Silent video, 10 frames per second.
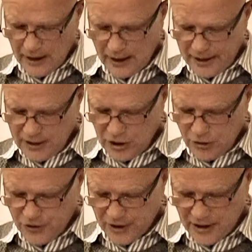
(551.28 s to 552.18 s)
I
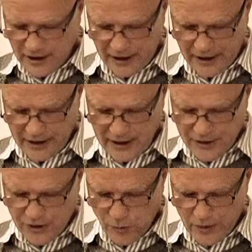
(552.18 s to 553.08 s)
knew the guy
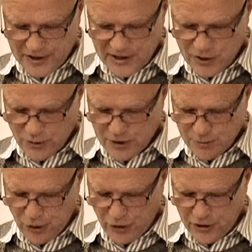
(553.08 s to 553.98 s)
that went into his
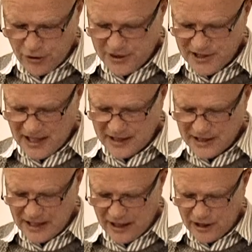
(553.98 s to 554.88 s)
broker in San
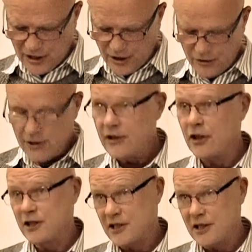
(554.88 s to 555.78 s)
Diego,
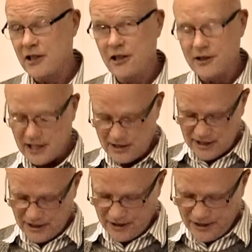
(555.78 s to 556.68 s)
notice the little
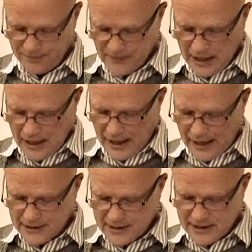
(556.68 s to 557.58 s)
detail there,
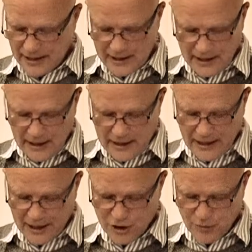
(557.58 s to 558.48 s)
and said,
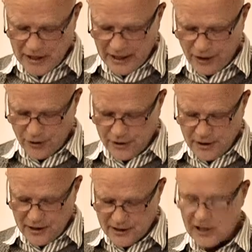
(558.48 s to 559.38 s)
cash me out,
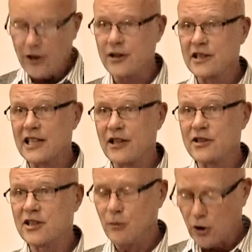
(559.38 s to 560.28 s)
it's going down
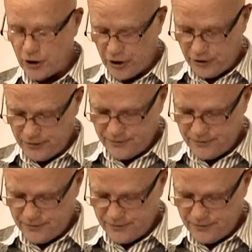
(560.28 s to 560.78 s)
tomorrow.